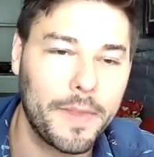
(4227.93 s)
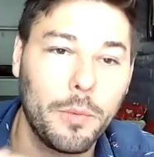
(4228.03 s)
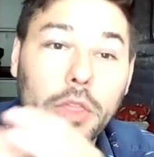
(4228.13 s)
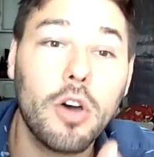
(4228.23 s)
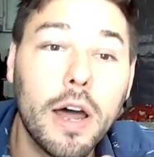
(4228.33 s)
And
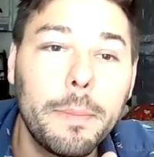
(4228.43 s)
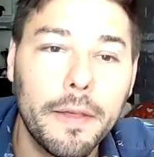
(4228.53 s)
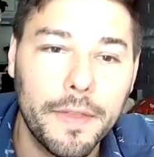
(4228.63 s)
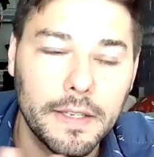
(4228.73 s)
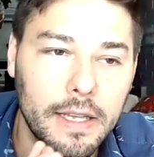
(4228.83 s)
we thought
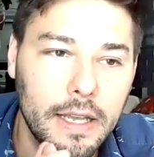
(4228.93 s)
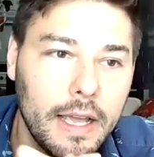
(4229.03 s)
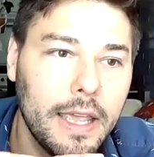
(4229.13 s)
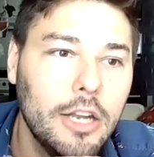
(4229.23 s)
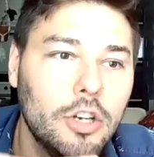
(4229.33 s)
about this
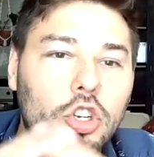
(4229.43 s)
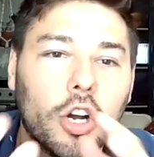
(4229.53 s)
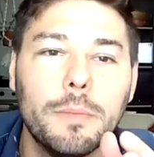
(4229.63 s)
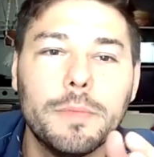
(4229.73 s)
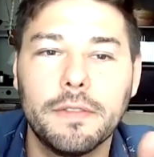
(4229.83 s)
in
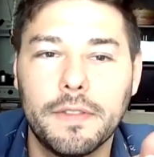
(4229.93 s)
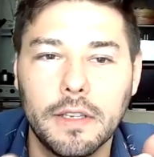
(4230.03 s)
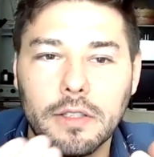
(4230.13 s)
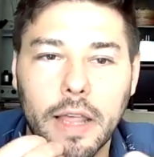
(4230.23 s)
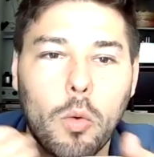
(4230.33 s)
terms of
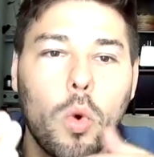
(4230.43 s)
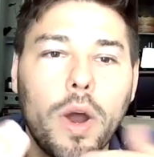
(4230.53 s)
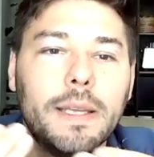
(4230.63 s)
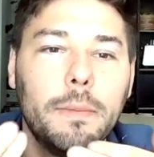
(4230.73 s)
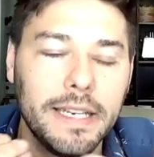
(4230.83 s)
this, like, what
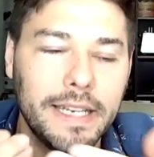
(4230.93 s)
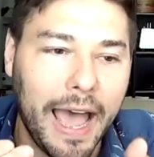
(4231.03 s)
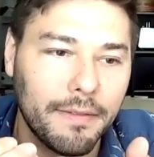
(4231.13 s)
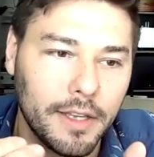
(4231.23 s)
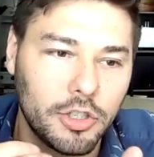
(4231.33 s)
does it mean to
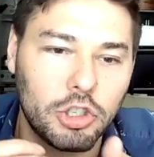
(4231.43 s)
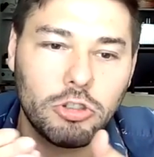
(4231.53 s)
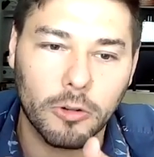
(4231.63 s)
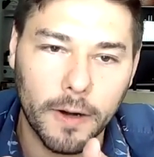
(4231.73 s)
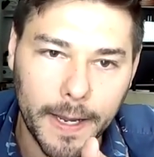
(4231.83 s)
have this
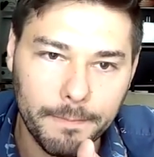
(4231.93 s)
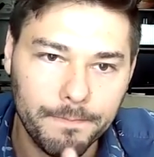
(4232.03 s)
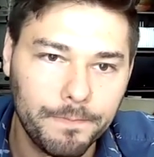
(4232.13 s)
story